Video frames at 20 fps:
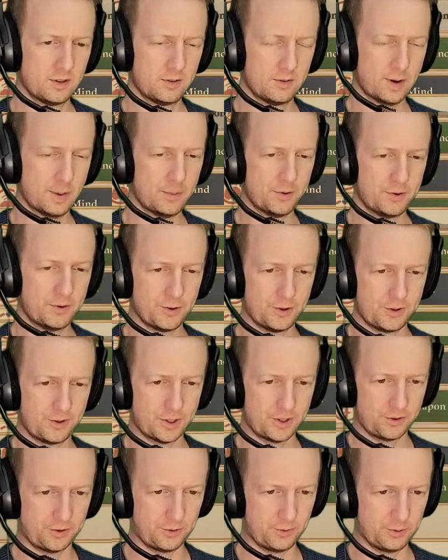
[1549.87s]
Rapid shot
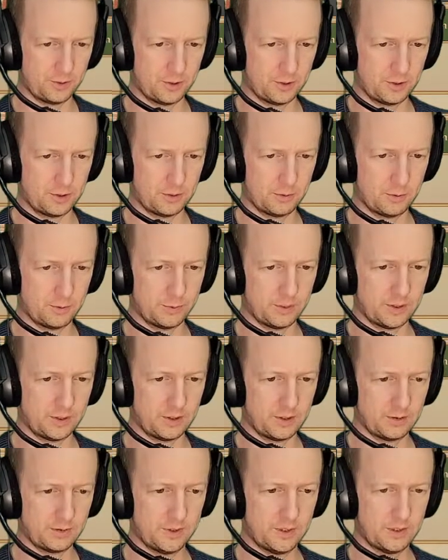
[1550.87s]
doesn't work on what we're
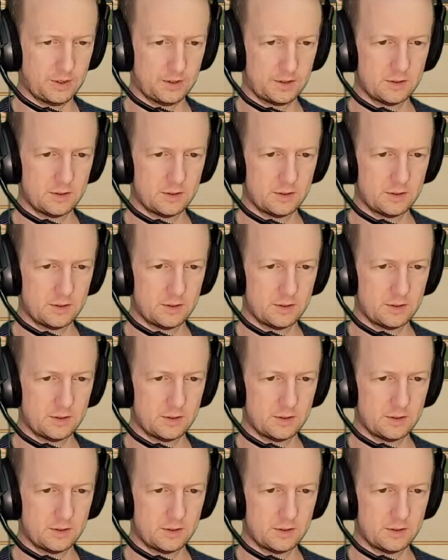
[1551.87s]
doing.